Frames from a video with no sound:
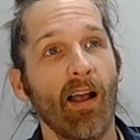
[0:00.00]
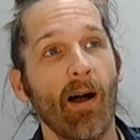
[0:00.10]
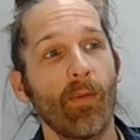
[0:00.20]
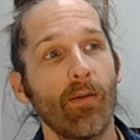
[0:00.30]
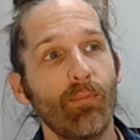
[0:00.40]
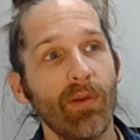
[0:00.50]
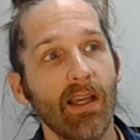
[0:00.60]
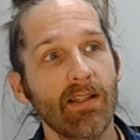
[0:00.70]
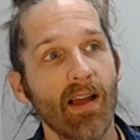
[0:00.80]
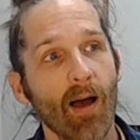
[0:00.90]
A
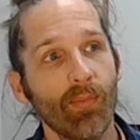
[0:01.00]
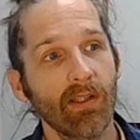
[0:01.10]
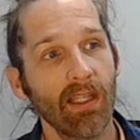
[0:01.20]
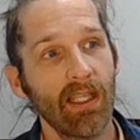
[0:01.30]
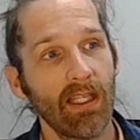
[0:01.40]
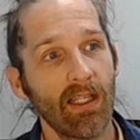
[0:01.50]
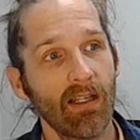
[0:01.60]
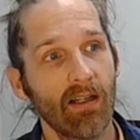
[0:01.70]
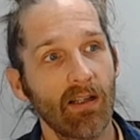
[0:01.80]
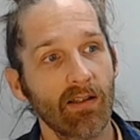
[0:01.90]
big topic in
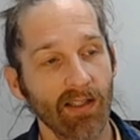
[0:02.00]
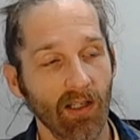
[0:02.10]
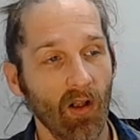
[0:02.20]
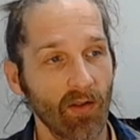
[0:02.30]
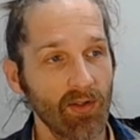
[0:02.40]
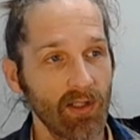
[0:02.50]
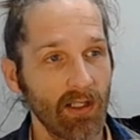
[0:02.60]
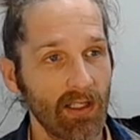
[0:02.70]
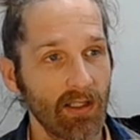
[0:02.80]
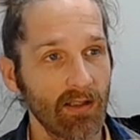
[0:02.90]
psychology
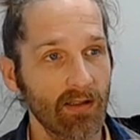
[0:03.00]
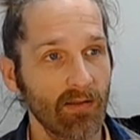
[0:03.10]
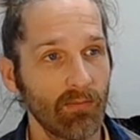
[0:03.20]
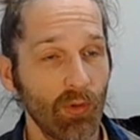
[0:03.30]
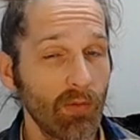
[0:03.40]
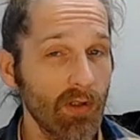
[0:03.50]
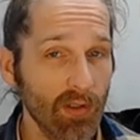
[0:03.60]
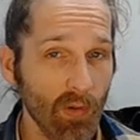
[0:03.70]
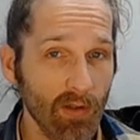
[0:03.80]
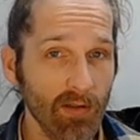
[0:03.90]
is mood
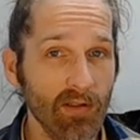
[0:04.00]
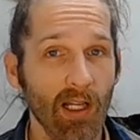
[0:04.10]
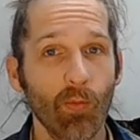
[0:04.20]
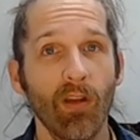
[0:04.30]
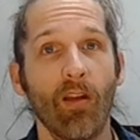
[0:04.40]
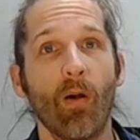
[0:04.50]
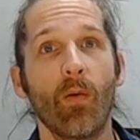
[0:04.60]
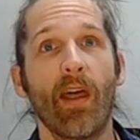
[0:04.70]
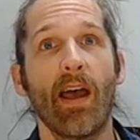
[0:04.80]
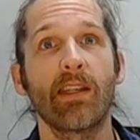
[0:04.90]
disorders, and we know
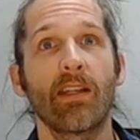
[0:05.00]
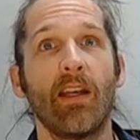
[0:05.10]
that